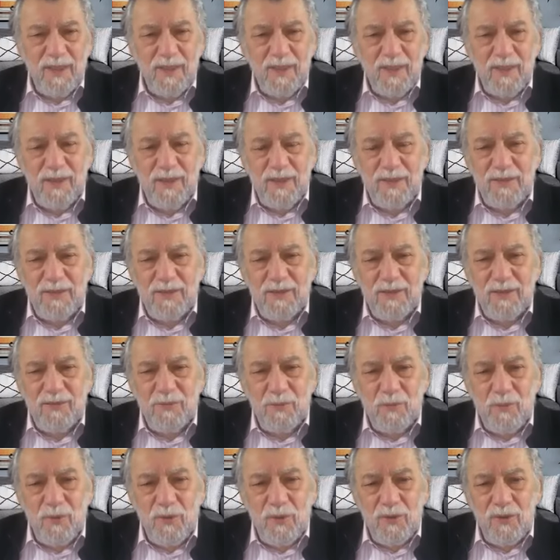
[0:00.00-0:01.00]
This
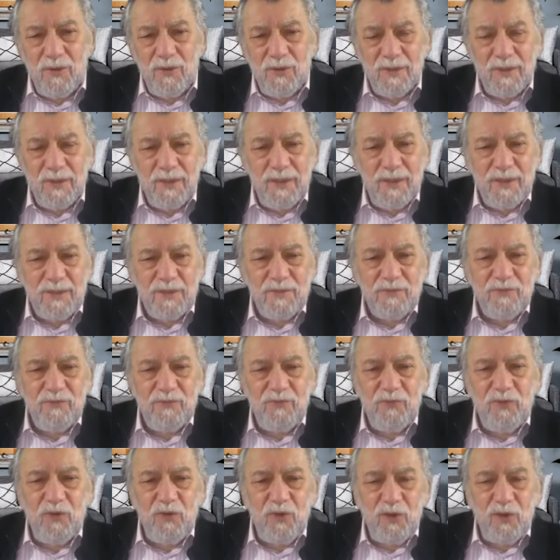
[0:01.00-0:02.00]
world is
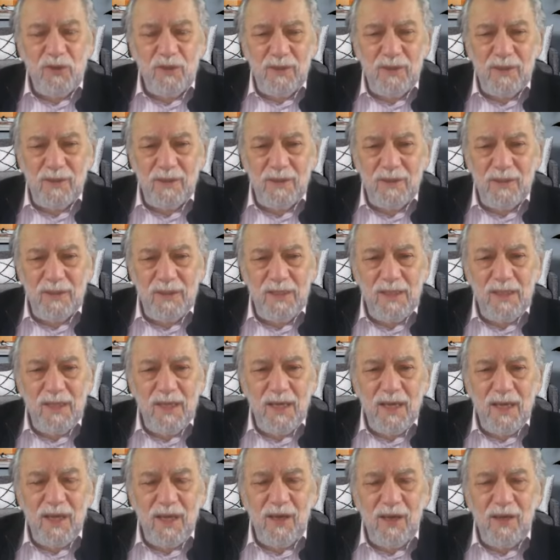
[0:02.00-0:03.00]
full
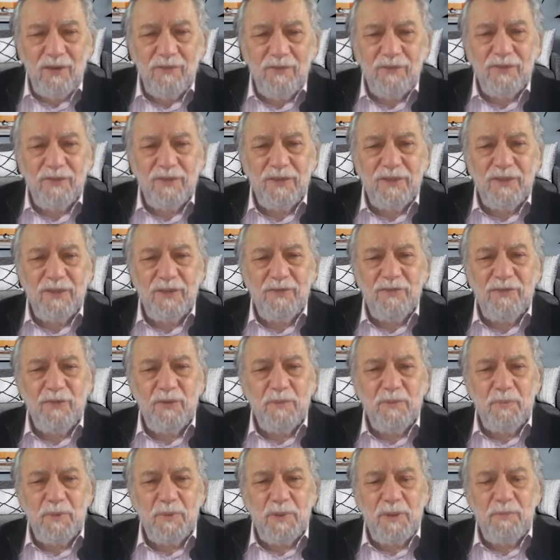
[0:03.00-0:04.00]
of
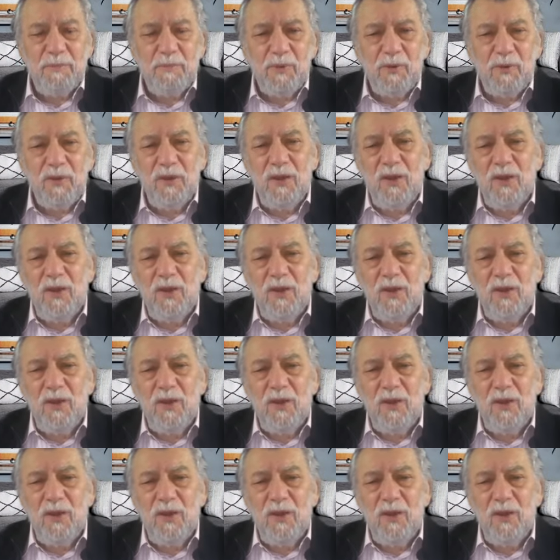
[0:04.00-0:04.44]
different people